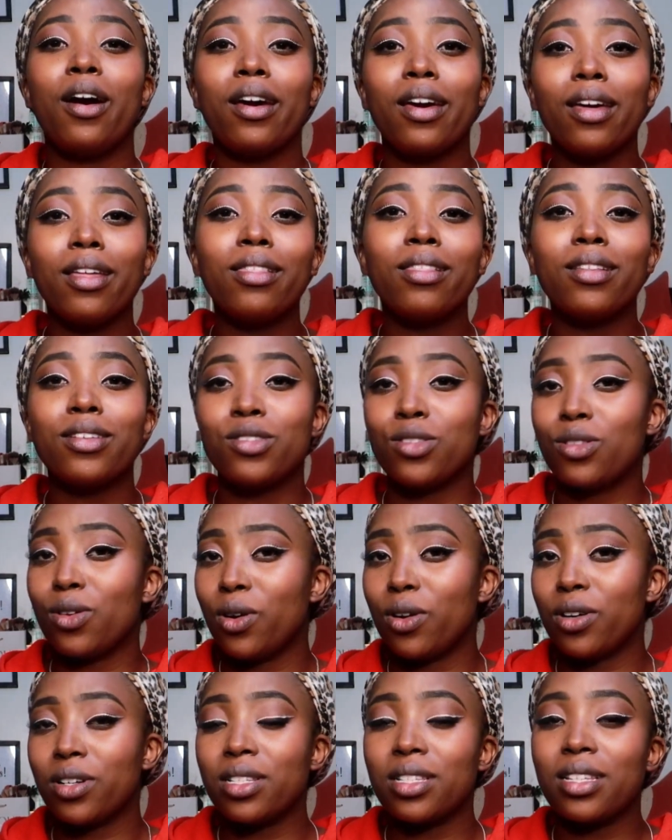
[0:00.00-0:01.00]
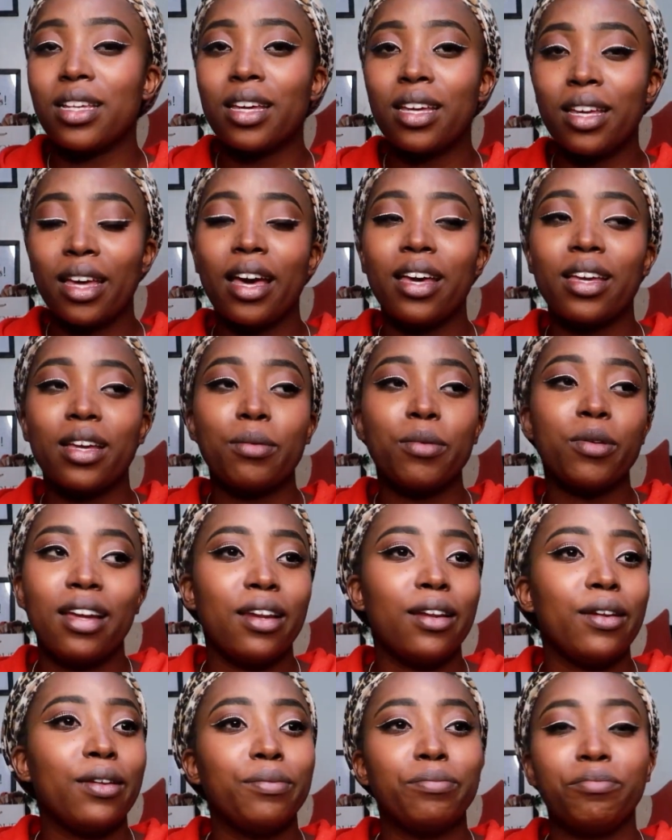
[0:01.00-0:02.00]
in the stores in Kenya.
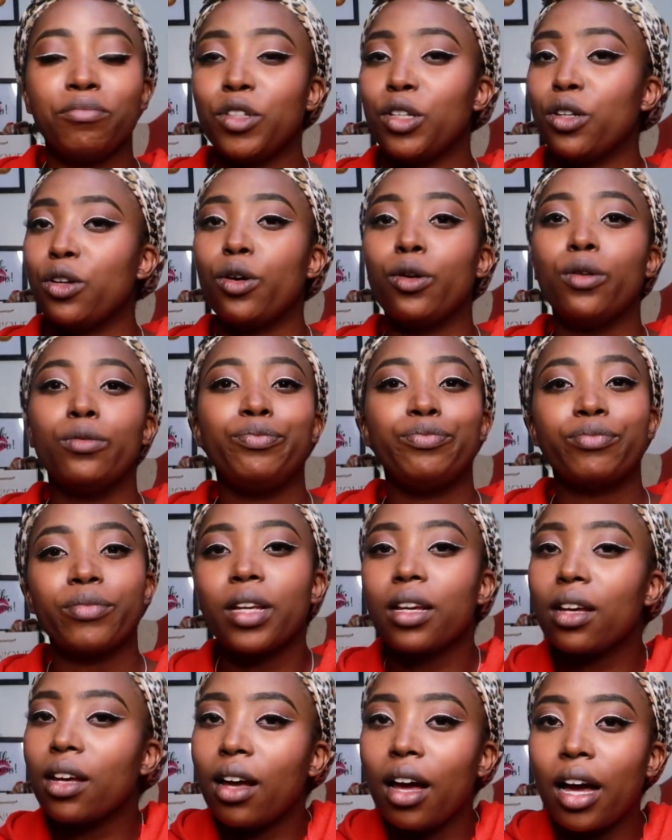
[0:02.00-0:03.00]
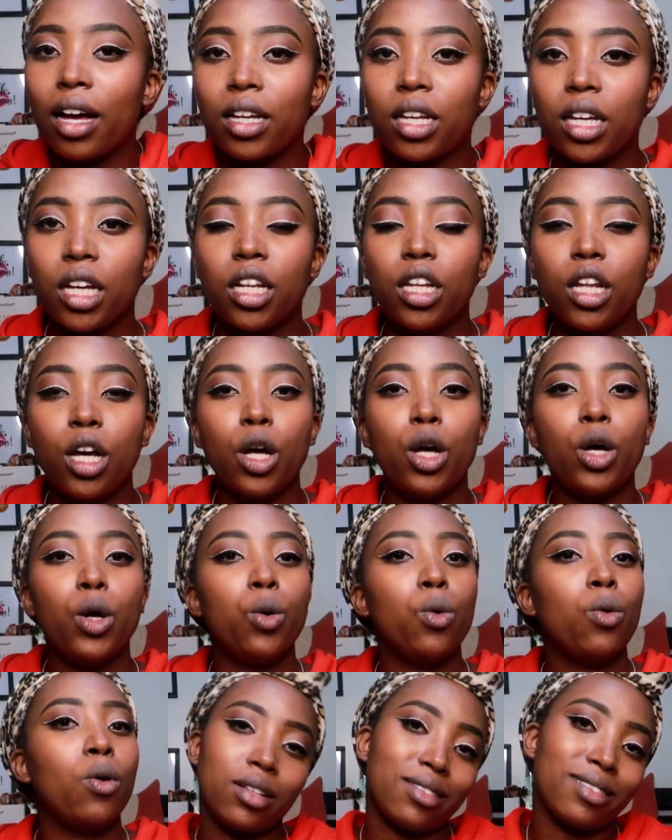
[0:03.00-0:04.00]
And you know, a
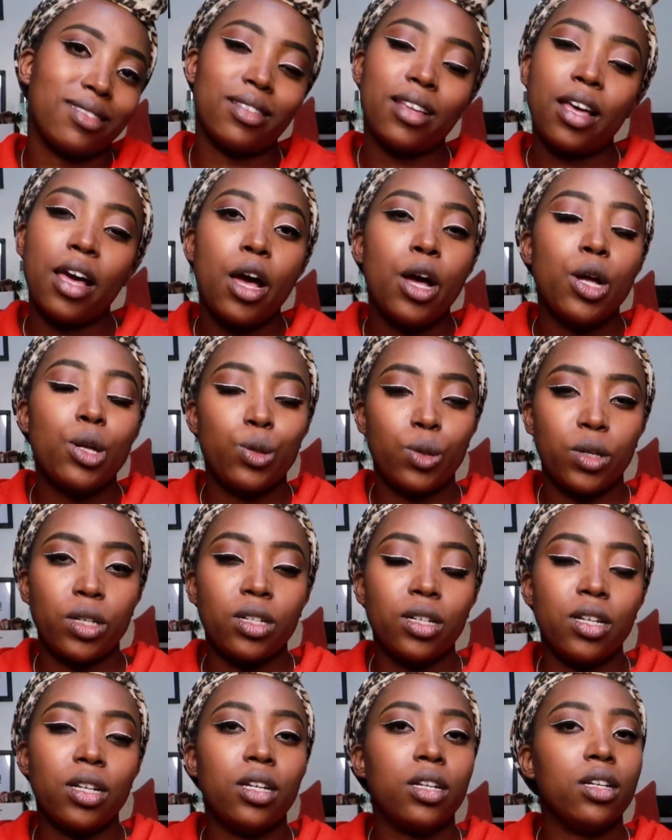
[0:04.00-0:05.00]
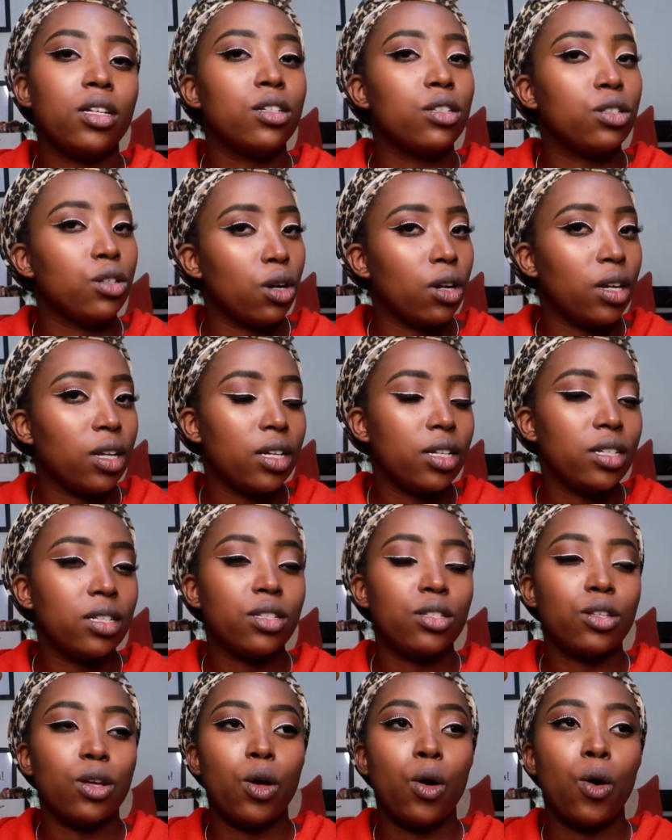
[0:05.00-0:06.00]
kilo is $20,
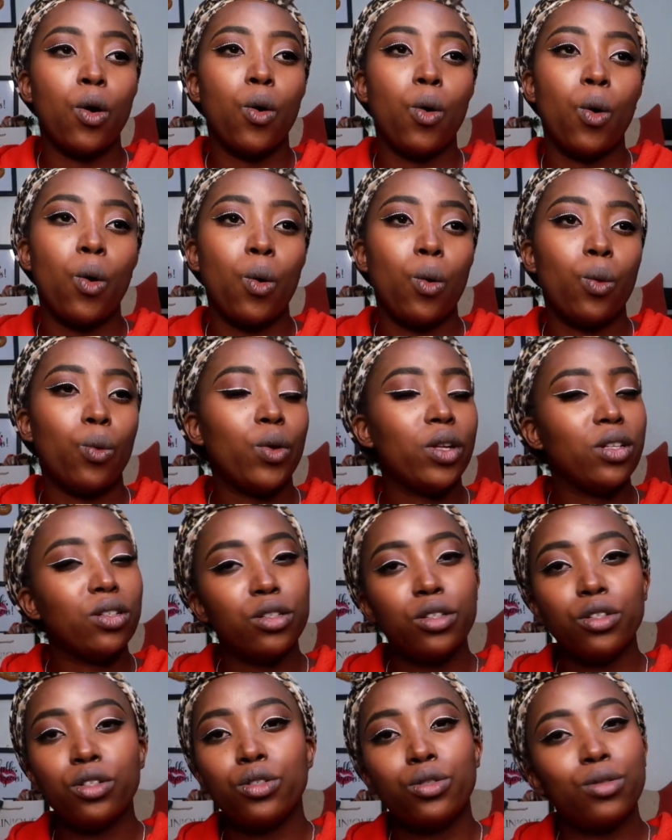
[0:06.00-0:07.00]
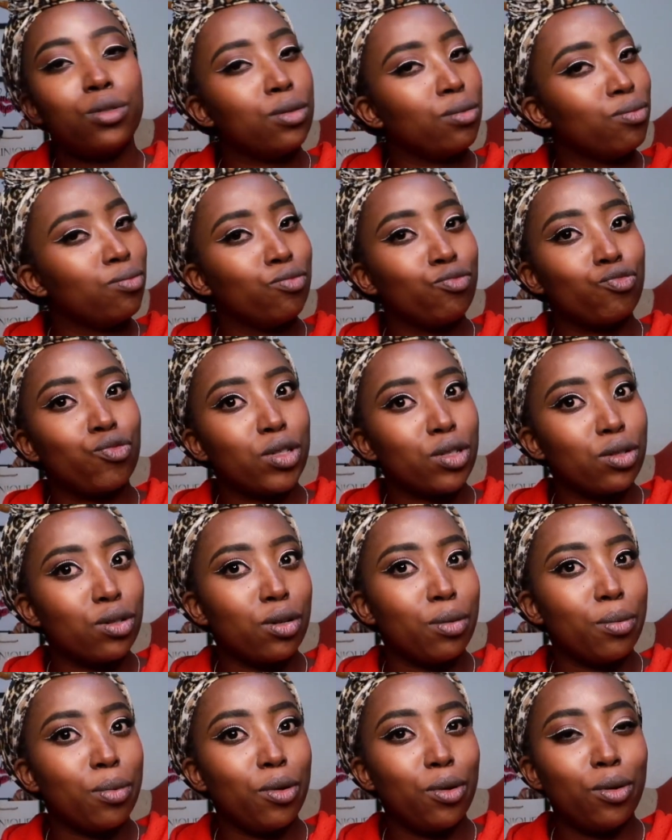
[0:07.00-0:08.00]
so which is
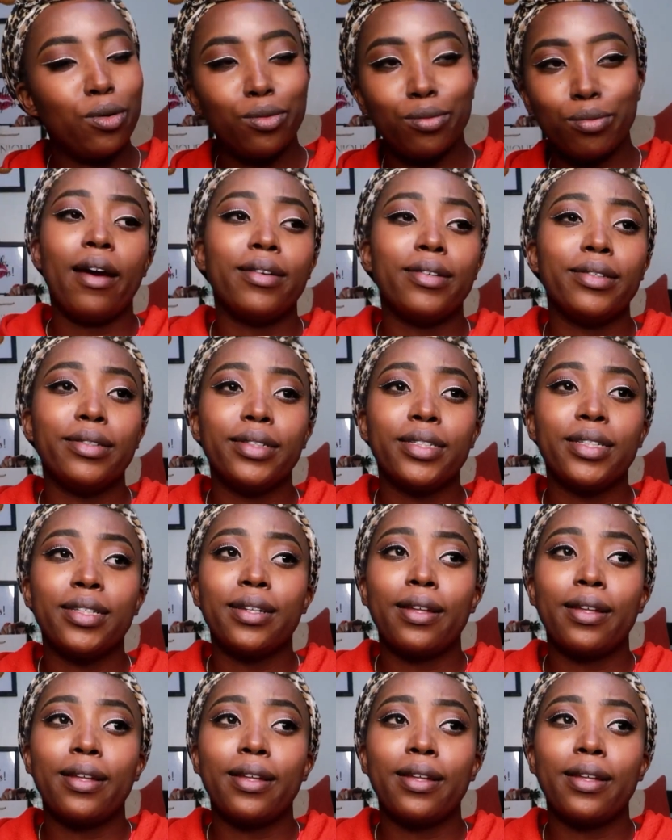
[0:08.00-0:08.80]
reasonable, and